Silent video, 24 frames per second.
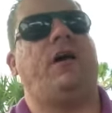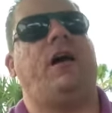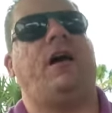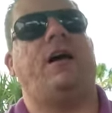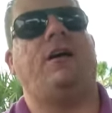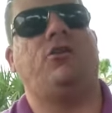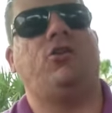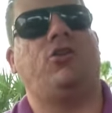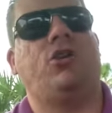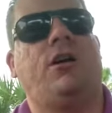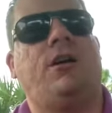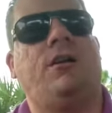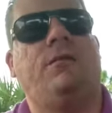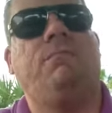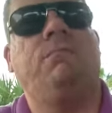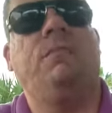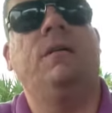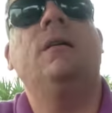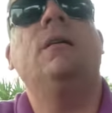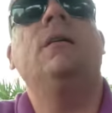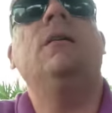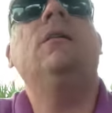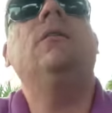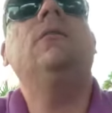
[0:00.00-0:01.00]
Hi, John.
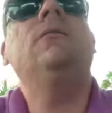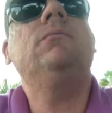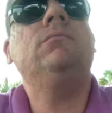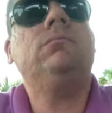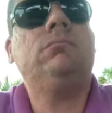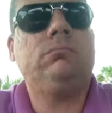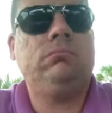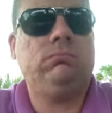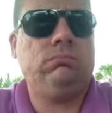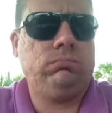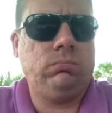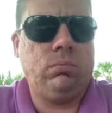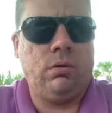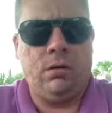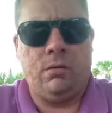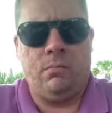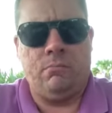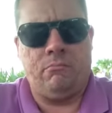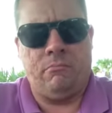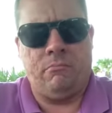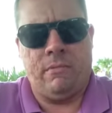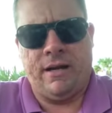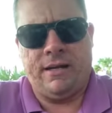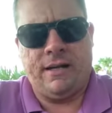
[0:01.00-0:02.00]

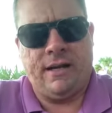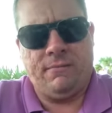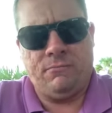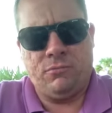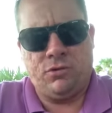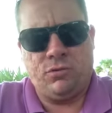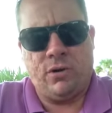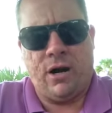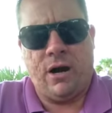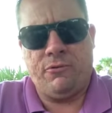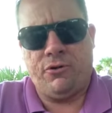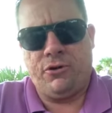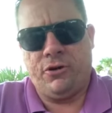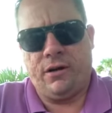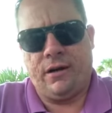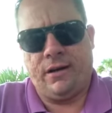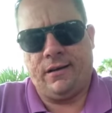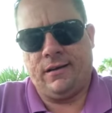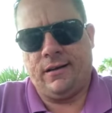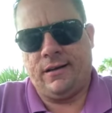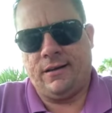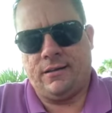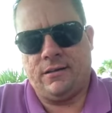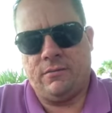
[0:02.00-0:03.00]
My name's Robert.
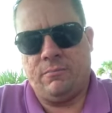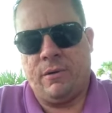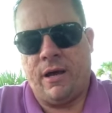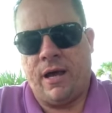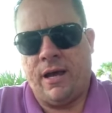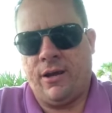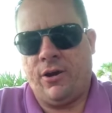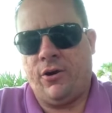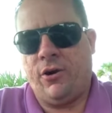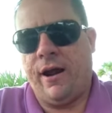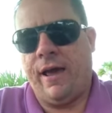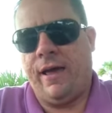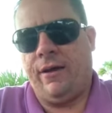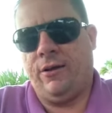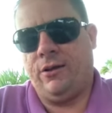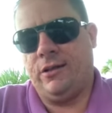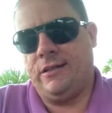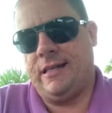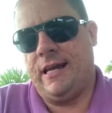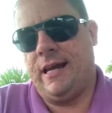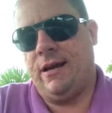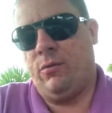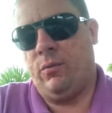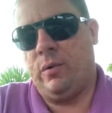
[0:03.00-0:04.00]
I'd like to buy your
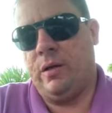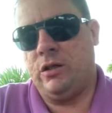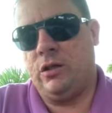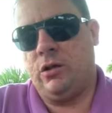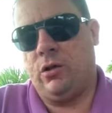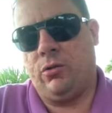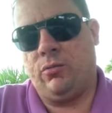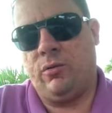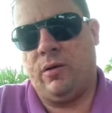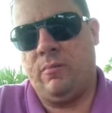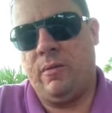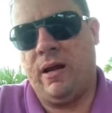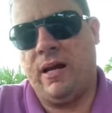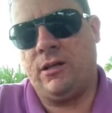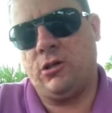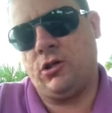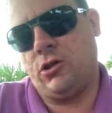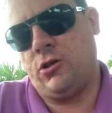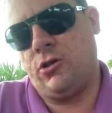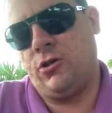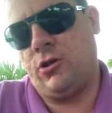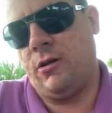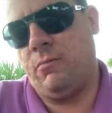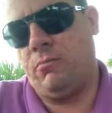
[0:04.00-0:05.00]
house at 123 Main
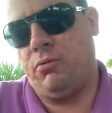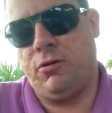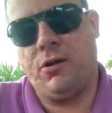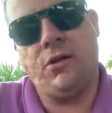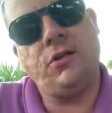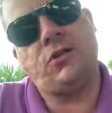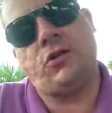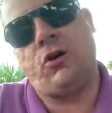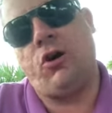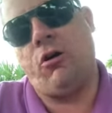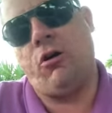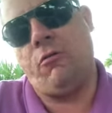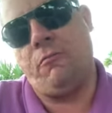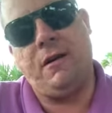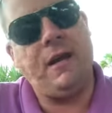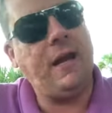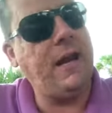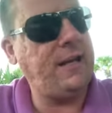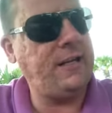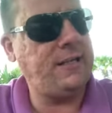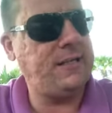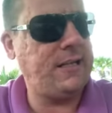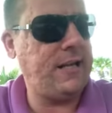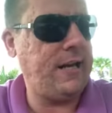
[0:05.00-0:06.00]
Street. Please call me
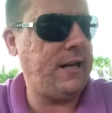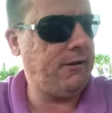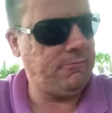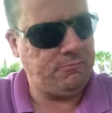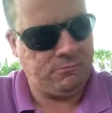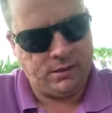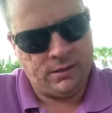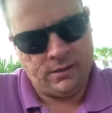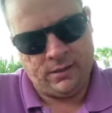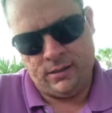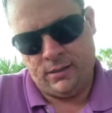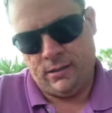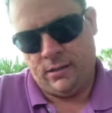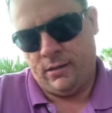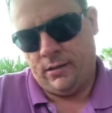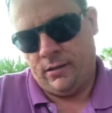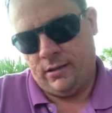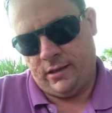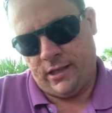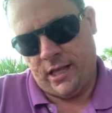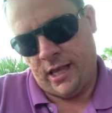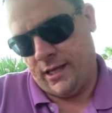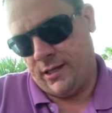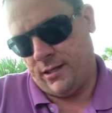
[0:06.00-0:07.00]
ASAP.
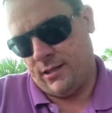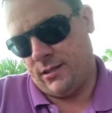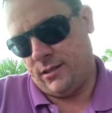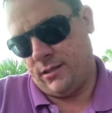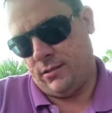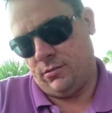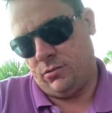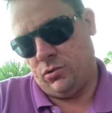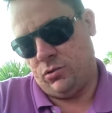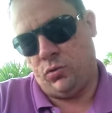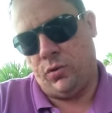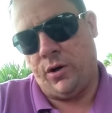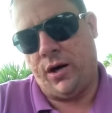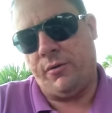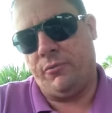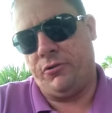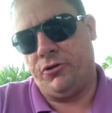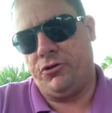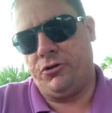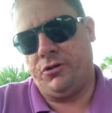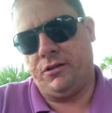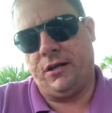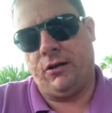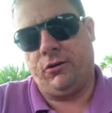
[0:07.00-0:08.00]
Thanks,
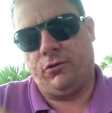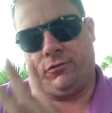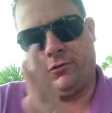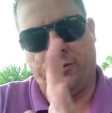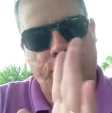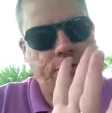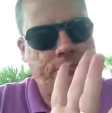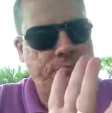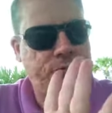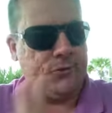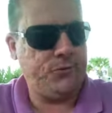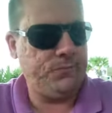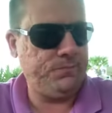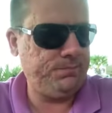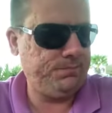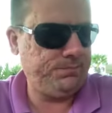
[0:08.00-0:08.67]
Robert. Telephone number.